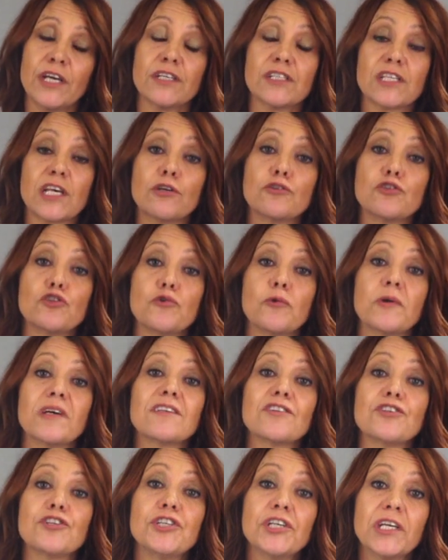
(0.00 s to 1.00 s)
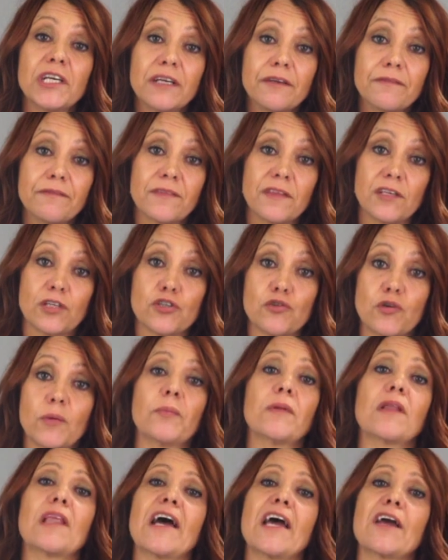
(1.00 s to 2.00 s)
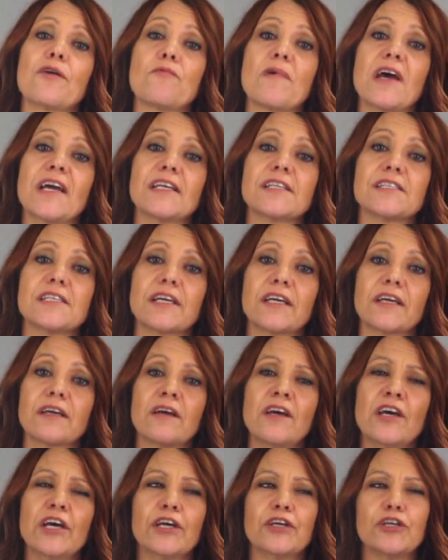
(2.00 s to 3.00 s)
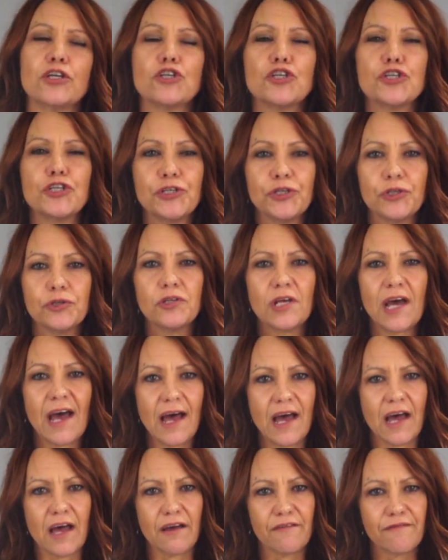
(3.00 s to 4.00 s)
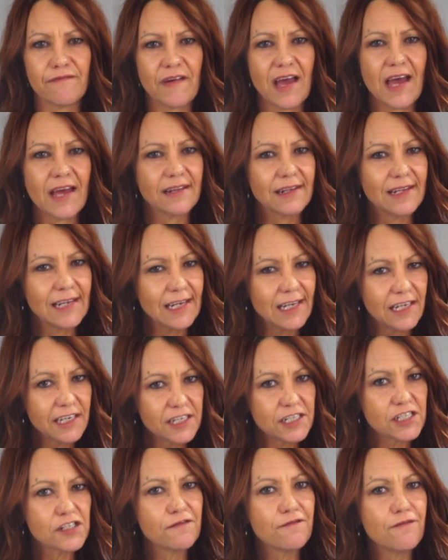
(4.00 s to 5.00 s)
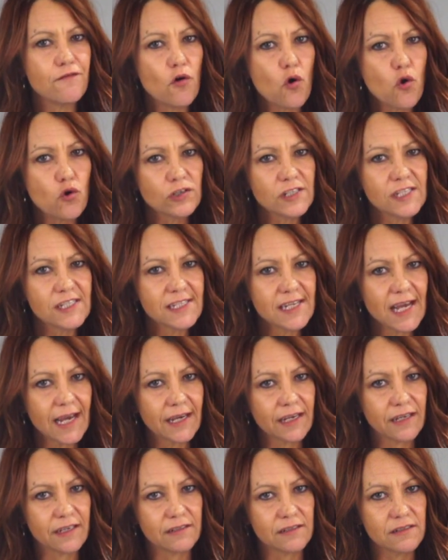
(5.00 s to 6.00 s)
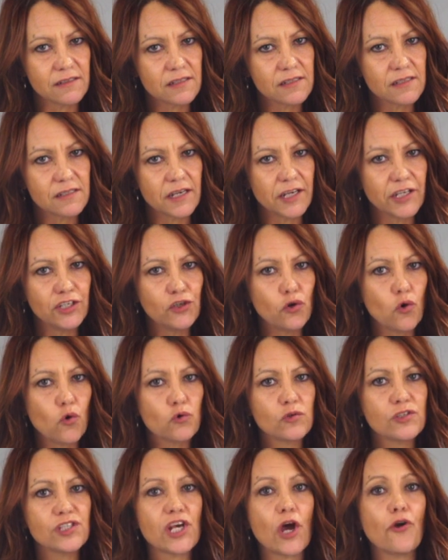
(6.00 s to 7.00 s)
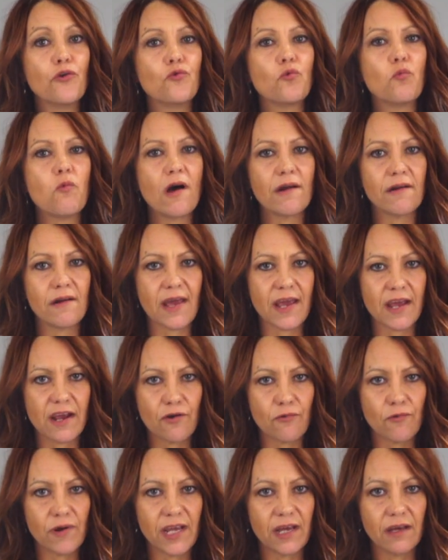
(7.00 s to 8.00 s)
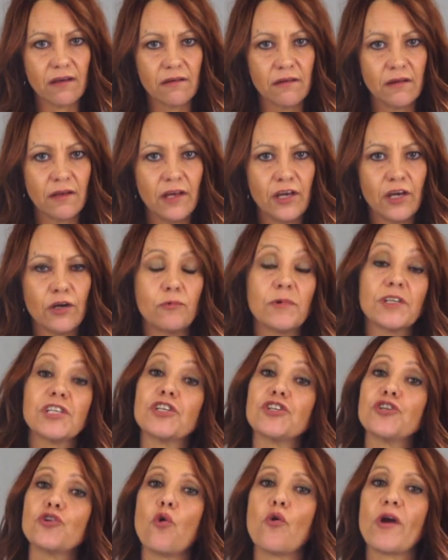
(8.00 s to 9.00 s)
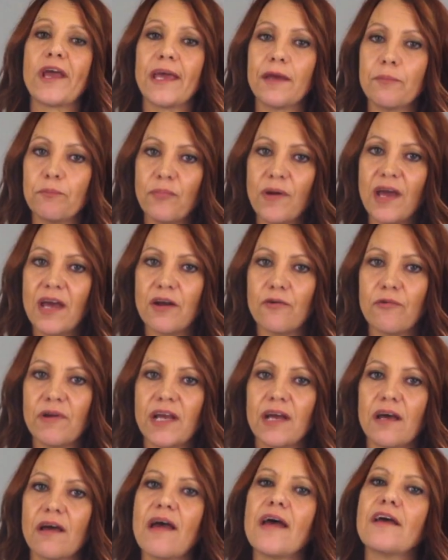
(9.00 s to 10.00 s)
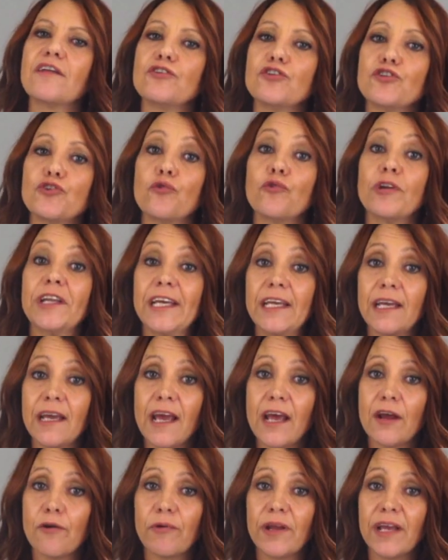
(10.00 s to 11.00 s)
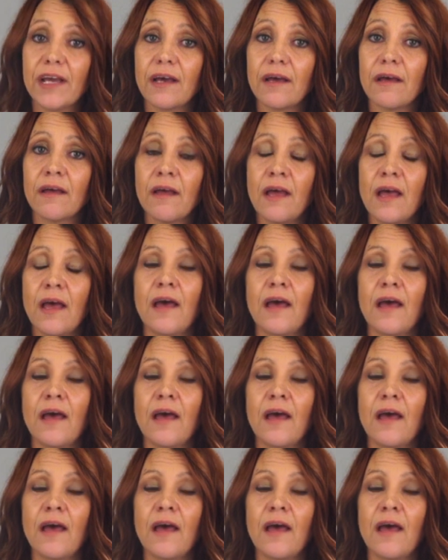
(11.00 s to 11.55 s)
So to achieve the AAA rating, you should have at least 4 seconds in your zone 1 area, which is your hip area and your knee area.